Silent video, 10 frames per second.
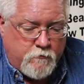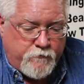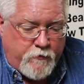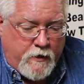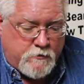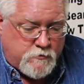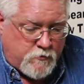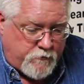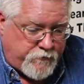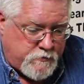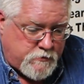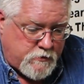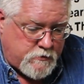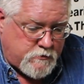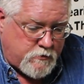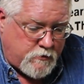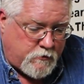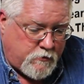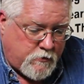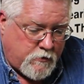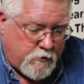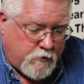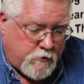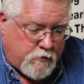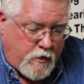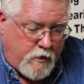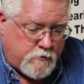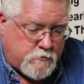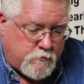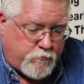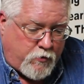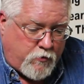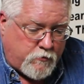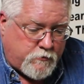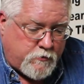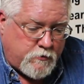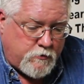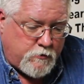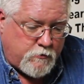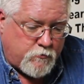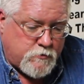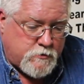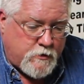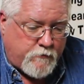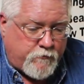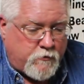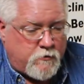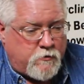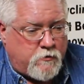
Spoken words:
flat surfaces that guides the bolt in the receiver.